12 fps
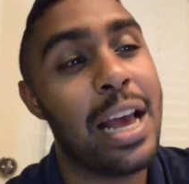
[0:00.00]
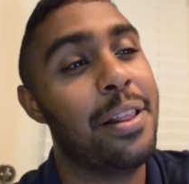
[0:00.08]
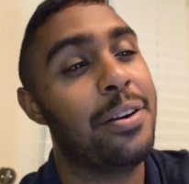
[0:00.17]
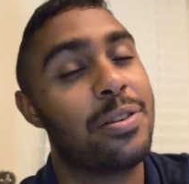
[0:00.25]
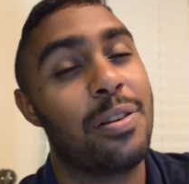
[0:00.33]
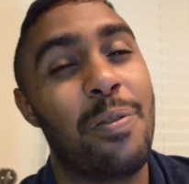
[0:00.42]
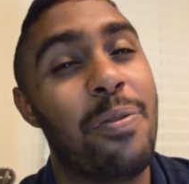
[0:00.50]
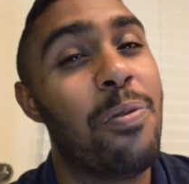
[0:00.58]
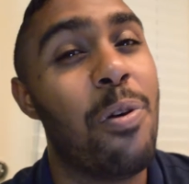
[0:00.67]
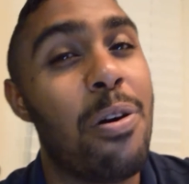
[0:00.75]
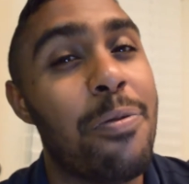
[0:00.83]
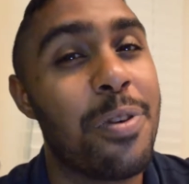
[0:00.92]
and there's a
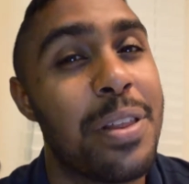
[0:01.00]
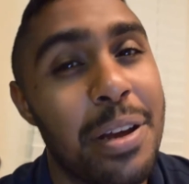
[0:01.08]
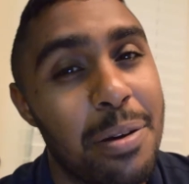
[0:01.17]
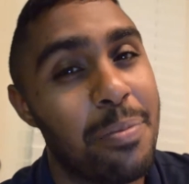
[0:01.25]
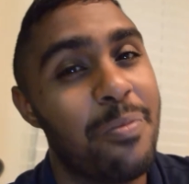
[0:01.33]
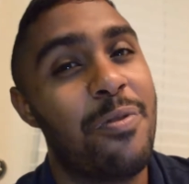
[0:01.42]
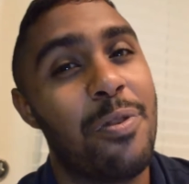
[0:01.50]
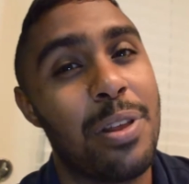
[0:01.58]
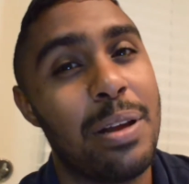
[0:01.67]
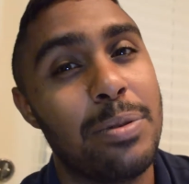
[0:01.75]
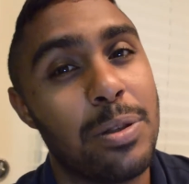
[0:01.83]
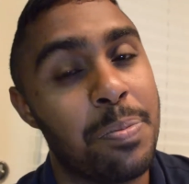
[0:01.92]
form for
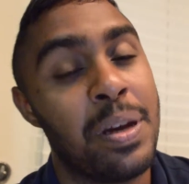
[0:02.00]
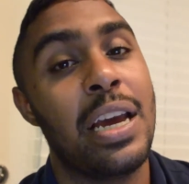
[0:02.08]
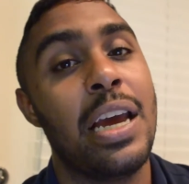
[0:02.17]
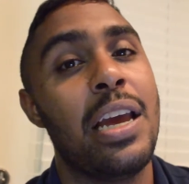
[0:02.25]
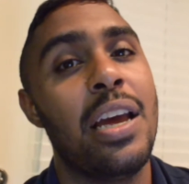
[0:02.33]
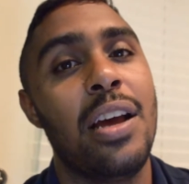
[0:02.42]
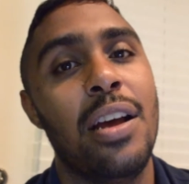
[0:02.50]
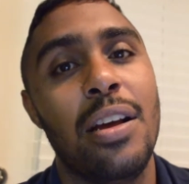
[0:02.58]
them to pay.